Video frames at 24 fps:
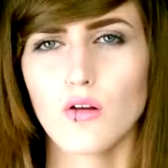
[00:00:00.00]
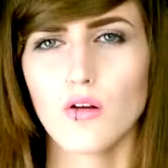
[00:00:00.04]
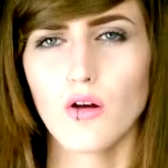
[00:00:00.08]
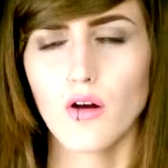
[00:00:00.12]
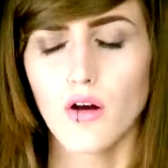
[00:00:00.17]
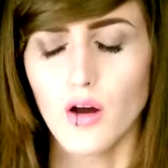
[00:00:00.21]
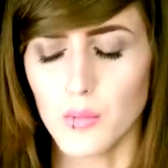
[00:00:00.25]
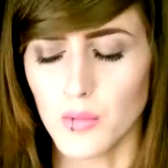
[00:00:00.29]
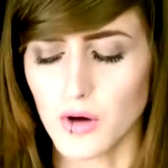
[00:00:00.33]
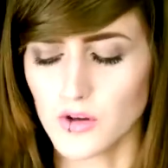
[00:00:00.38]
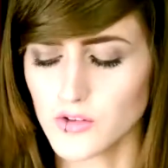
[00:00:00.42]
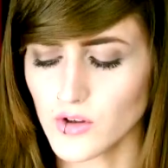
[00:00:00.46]

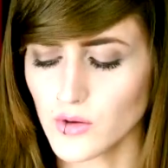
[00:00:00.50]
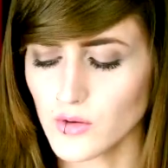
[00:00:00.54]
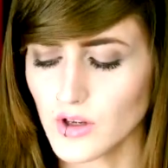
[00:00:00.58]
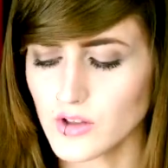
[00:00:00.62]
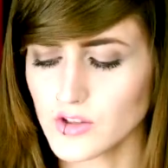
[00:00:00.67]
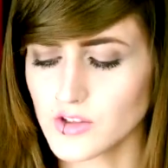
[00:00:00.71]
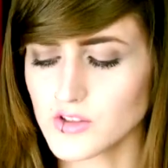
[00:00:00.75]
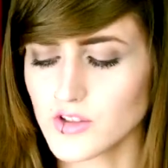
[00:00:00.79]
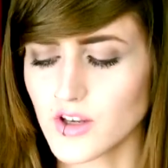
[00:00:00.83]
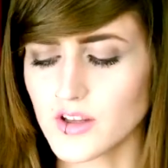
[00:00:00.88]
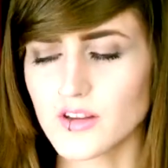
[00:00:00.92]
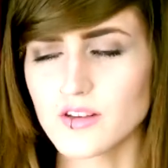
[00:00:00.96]
I don't
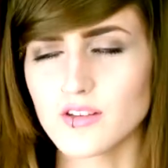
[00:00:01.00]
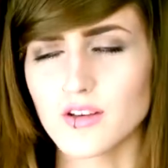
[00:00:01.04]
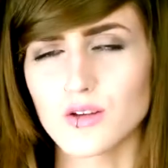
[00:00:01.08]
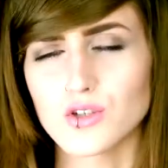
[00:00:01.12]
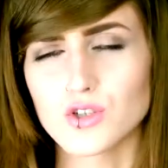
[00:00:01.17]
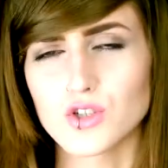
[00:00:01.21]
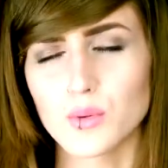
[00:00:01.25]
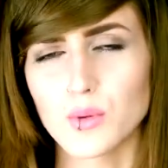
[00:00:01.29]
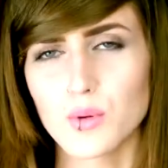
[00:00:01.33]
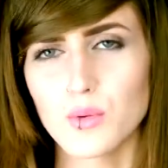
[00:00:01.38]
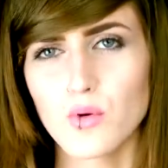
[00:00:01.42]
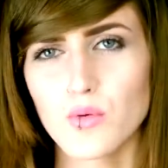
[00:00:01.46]
actually take these out
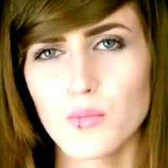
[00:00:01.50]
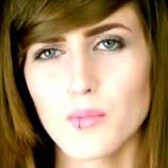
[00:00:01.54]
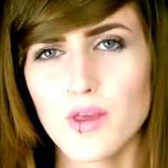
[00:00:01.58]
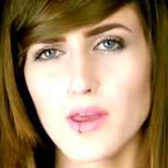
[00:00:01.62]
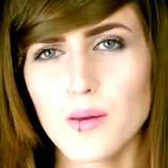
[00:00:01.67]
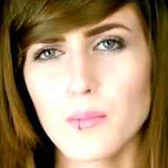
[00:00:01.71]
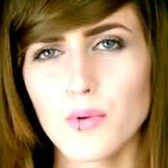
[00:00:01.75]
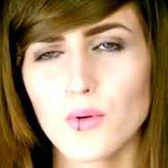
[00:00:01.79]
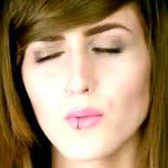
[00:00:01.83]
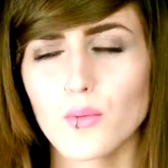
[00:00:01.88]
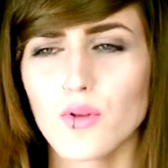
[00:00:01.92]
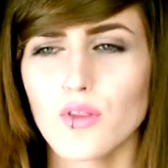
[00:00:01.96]
shopping with
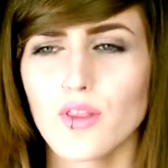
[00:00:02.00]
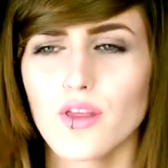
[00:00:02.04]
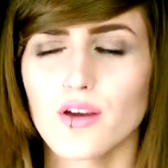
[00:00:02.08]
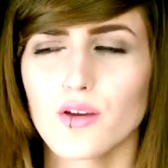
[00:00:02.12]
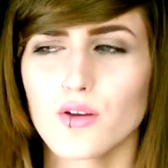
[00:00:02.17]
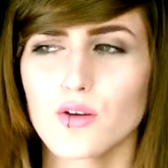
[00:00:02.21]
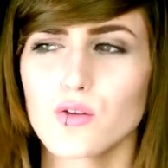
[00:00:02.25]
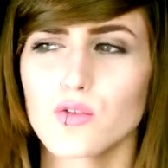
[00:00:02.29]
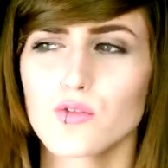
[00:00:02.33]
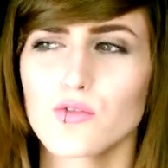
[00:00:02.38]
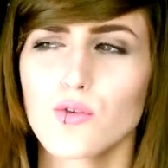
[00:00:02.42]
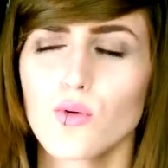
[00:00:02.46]
me, but what they're
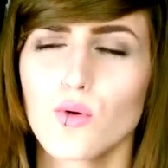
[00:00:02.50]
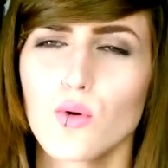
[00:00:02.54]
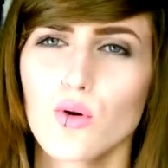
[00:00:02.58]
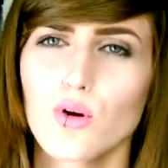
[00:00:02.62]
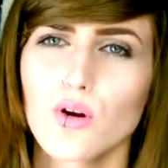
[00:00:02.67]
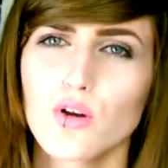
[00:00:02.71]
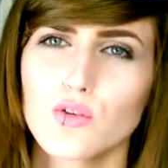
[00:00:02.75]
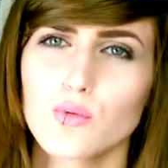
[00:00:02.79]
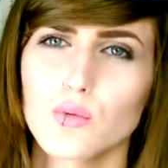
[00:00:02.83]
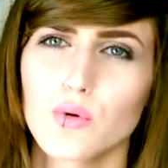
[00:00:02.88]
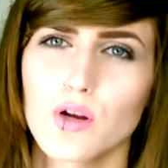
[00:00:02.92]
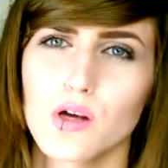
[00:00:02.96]
good for
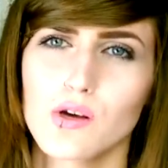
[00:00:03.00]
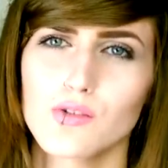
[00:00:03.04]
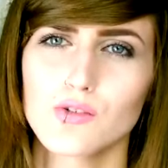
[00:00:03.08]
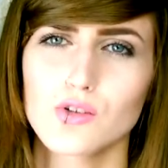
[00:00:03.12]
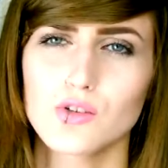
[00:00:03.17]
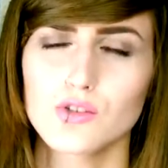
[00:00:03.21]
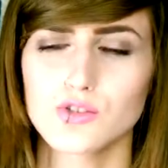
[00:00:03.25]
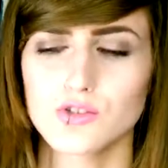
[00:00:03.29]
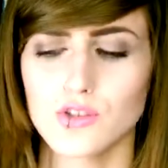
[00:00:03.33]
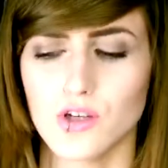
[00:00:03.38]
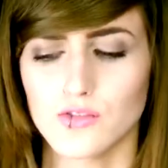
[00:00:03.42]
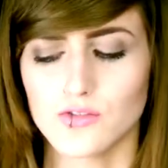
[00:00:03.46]
is when I've
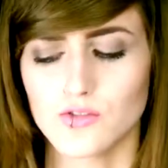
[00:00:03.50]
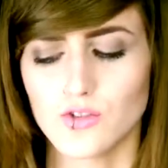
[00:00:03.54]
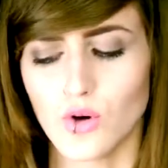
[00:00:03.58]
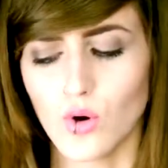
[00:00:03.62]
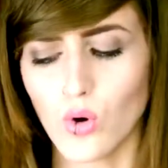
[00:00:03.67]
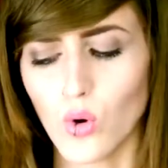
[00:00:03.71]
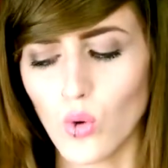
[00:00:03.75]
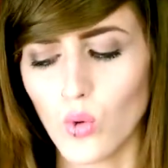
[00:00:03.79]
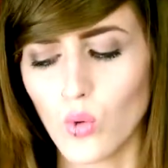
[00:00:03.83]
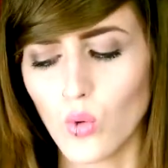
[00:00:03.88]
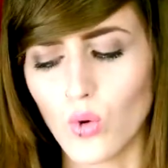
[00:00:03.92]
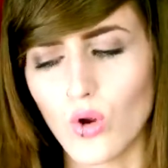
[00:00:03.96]
got stuff to
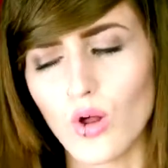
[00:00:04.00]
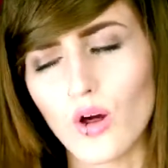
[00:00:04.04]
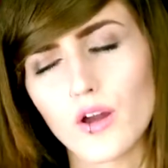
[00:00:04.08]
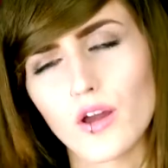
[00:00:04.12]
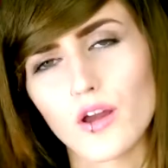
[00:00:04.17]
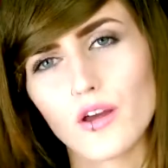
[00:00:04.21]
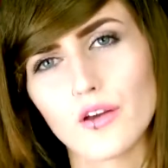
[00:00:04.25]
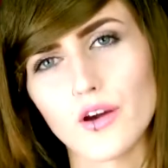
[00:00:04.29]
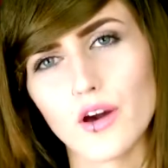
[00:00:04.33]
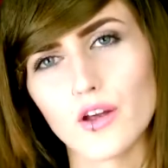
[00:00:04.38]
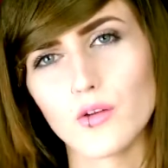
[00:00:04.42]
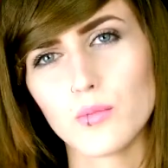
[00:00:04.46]
haul, I
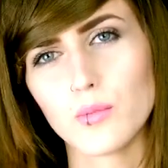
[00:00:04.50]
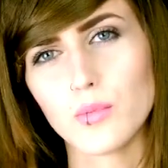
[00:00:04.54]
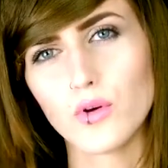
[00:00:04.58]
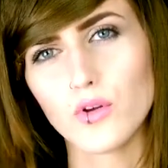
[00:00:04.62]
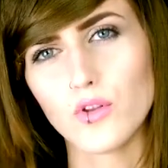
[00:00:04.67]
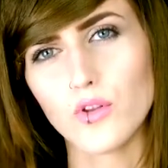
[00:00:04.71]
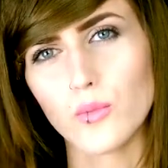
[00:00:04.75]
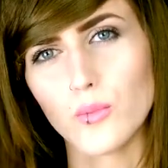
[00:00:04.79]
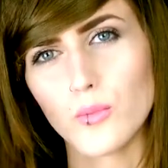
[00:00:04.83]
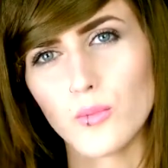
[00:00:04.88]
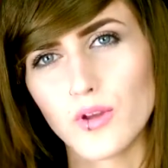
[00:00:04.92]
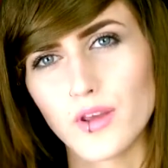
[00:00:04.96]
can kind of put
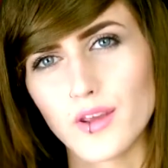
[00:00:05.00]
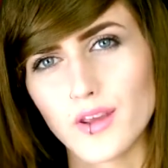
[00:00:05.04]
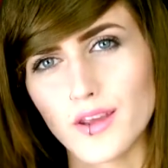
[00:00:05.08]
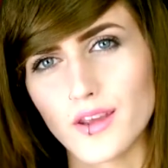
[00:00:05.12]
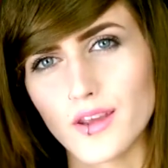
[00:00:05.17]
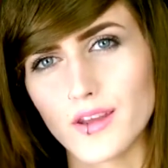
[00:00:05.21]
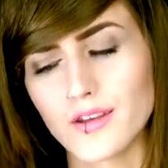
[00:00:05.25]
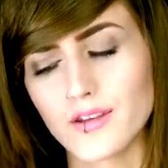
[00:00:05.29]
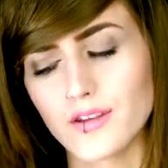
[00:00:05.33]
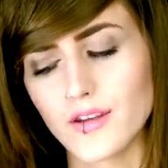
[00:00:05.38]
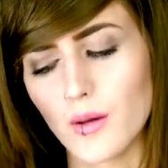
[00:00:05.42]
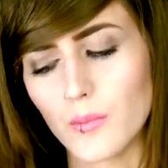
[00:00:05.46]
them
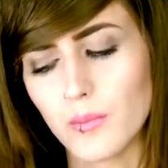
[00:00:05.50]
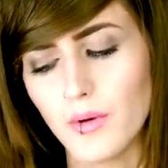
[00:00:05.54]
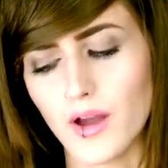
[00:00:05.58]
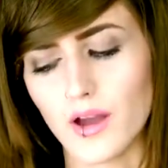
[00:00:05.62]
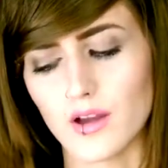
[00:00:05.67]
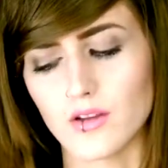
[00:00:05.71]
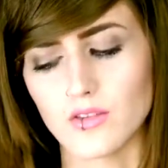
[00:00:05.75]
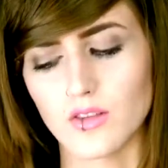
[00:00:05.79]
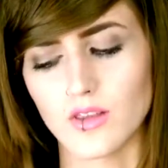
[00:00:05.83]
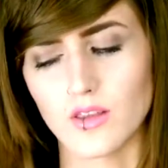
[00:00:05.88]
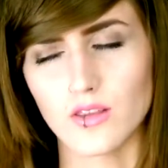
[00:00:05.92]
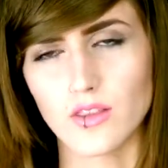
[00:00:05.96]
in a
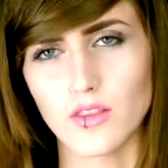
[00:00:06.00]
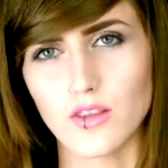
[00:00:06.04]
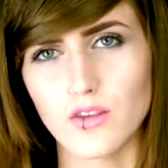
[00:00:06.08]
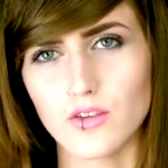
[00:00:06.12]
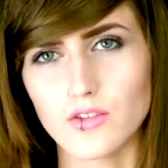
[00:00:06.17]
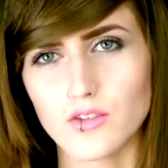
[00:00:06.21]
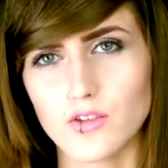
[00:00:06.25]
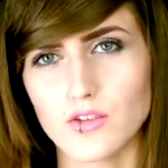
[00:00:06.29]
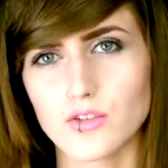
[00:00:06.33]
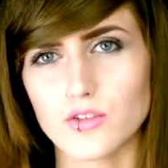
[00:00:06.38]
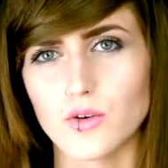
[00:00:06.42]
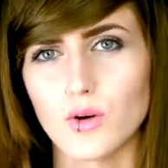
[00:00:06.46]
bag like
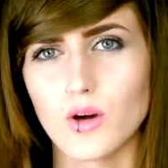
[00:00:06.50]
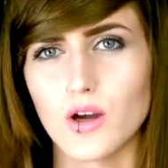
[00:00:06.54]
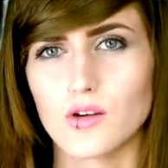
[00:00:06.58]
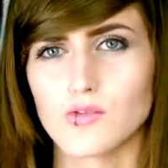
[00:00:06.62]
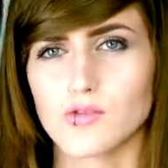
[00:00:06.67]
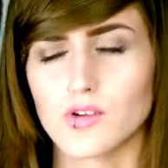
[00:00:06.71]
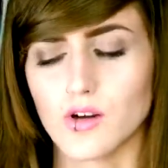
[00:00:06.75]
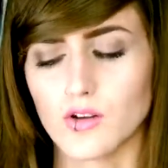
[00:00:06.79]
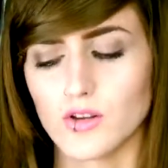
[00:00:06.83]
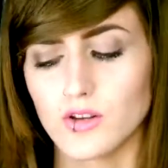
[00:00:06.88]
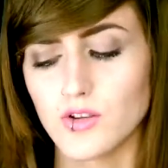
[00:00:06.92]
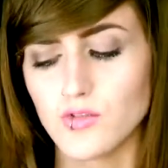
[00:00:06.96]
this, so I
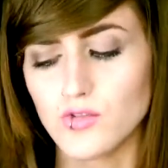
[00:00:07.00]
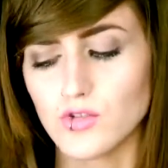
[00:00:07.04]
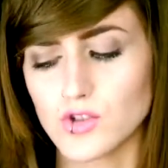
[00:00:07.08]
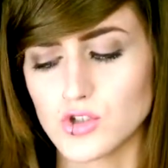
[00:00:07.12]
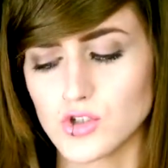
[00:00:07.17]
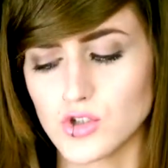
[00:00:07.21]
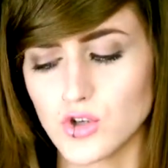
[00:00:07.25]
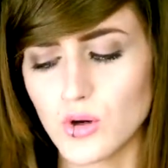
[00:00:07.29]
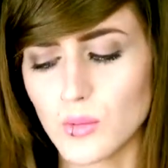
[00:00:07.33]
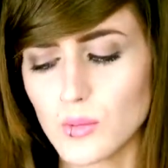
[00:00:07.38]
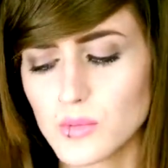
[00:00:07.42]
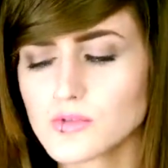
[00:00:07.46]
have plenty of different
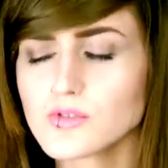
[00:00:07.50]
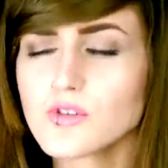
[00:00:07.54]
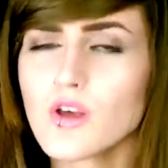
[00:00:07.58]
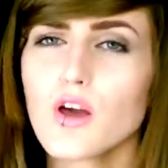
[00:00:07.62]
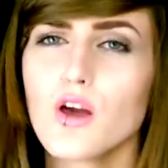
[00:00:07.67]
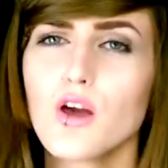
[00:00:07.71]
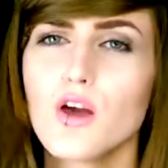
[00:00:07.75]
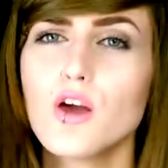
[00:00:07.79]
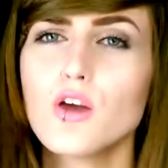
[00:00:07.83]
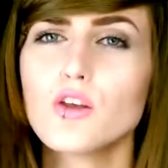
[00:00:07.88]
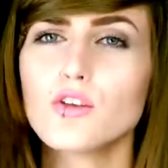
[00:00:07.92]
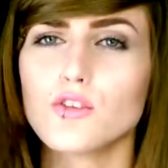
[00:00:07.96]
shops.
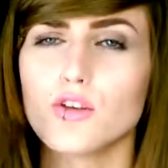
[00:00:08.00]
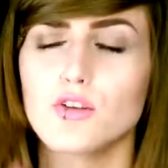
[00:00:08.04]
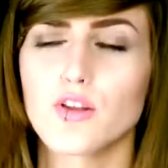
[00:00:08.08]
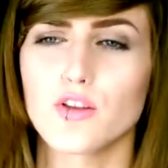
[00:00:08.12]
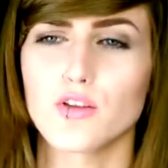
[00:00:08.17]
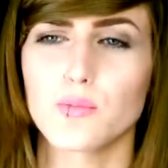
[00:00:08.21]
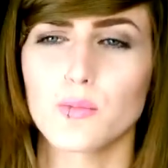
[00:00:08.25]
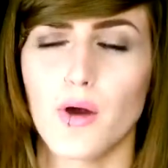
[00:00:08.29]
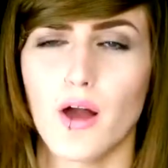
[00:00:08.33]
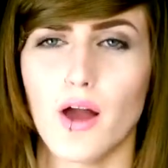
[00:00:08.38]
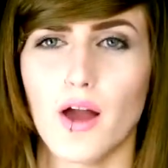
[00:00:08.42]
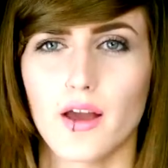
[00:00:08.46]
So
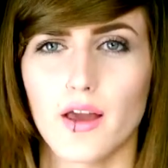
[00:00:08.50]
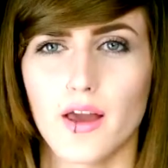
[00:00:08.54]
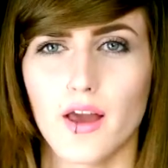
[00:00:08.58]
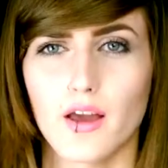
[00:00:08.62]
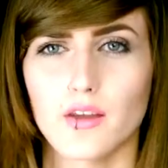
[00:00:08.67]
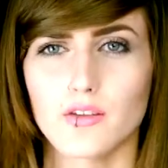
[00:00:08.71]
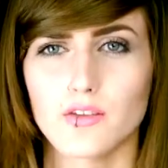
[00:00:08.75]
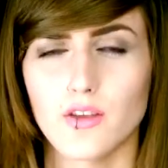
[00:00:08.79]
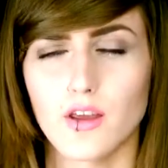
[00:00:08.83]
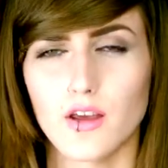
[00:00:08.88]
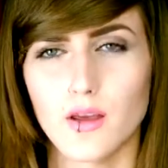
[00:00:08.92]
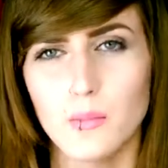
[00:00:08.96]
this bag
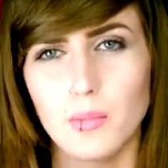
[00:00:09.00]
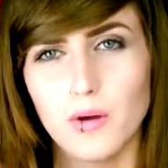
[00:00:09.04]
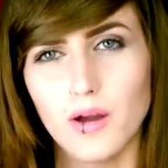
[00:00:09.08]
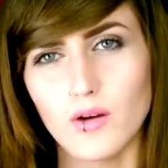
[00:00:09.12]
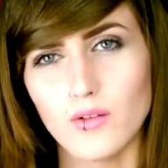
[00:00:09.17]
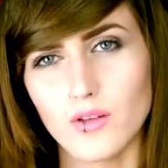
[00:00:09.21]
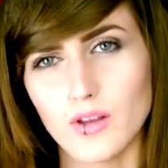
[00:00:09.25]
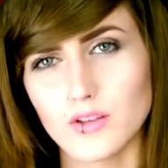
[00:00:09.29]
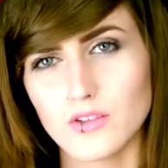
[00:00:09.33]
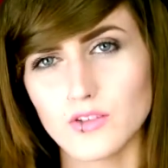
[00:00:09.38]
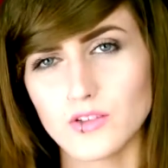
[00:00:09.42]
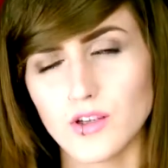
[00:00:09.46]
has like
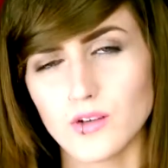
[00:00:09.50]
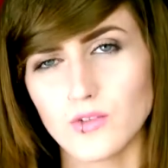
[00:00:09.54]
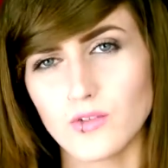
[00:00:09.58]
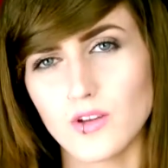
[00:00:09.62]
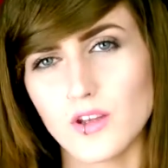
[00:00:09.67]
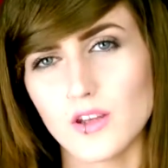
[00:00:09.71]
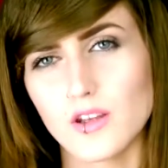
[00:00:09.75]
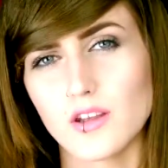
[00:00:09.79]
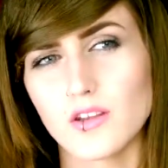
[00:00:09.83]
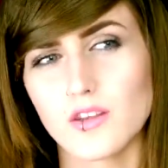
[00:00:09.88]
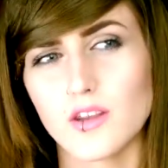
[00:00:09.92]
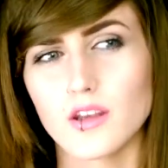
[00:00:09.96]
Poundland stuff
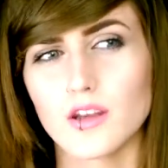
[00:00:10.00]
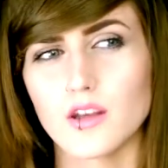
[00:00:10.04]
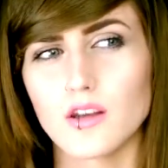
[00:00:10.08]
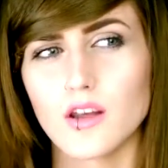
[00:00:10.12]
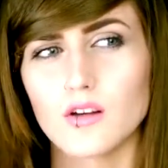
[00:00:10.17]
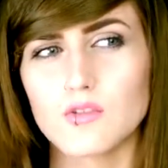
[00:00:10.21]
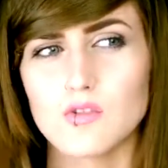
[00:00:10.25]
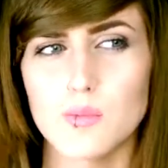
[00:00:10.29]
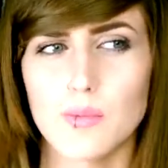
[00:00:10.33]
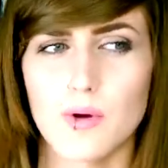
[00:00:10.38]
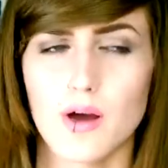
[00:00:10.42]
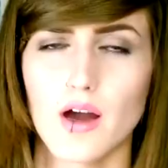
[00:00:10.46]
in, and then
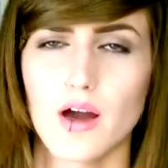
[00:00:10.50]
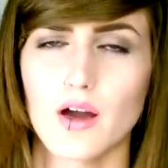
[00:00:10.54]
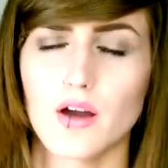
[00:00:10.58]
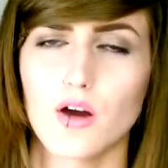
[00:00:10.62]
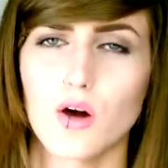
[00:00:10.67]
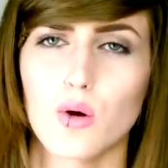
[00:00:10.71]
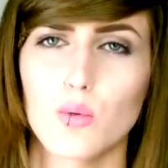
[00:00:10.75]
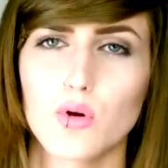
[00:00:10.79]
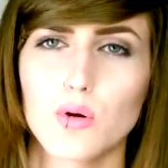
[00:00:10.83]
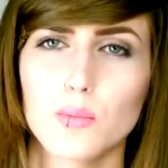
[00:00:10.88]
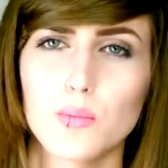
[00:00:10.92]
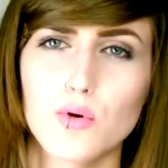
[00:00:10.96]
another bag
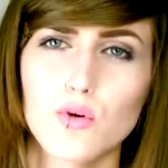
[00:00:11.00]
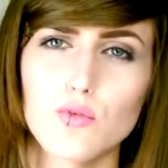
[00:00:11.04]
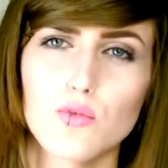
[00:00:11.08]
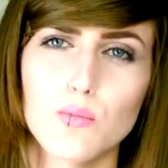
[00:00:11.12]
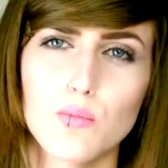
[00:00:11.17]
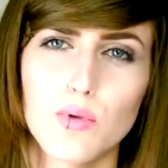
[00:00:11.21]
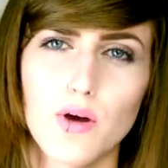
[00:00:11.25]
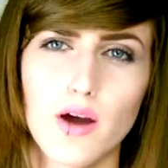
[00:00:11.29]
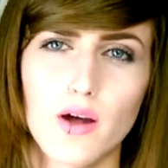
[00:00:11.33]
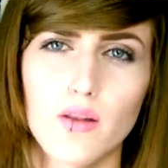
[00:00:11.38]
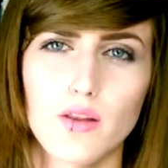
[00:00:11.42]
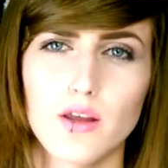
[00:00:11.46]
I would brought
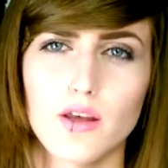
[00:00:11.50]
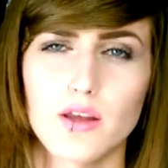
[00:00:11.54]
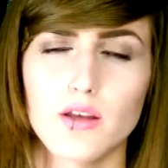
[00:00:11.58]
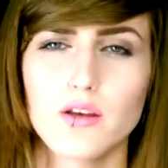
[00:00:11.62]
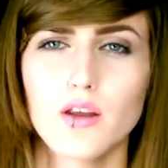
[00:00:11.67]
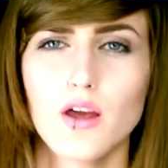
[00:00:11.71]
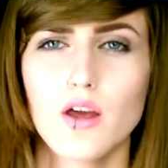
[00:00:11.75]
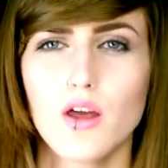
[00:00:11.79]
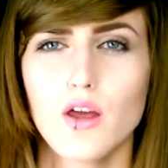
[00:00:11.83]
from Poundland